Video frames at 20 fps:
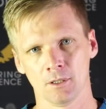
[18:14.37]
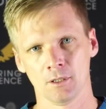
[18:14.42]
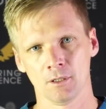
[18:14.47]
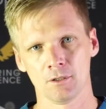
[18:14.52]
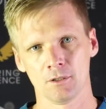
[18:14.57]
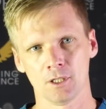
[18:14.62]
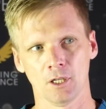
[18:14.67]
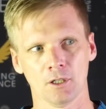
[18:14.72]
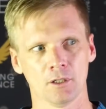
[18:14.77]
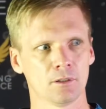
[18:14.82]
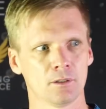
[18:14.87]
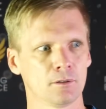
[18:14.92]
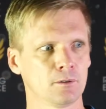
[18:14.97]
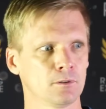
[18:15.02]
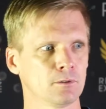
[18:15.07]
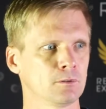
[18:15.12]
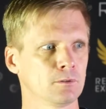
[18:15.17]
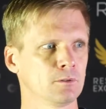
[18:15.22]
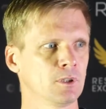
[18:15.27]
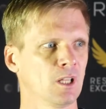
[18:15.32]

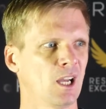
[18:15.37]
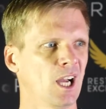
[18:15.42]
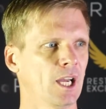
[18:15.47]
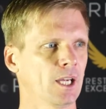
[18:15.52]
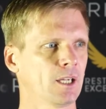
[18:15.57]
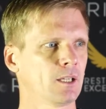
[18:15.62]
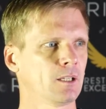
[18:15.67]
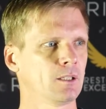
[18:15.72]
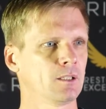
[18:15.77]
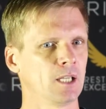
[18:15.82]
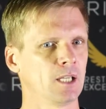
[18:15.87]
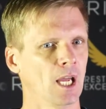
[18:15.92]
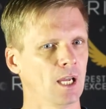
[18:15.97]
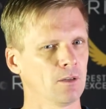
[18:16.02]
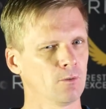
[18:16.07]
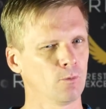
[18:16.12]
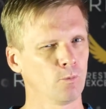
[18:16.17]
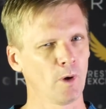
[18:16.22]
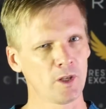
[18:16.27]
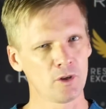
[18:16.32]
So now
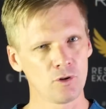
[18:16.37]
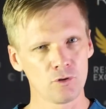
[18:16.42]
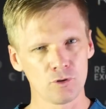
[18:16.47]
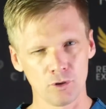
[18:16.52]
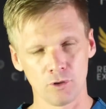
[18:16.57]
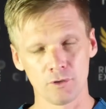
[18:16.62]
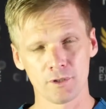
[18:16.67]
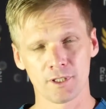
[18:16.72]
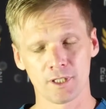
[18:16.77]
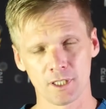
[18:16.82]
when you use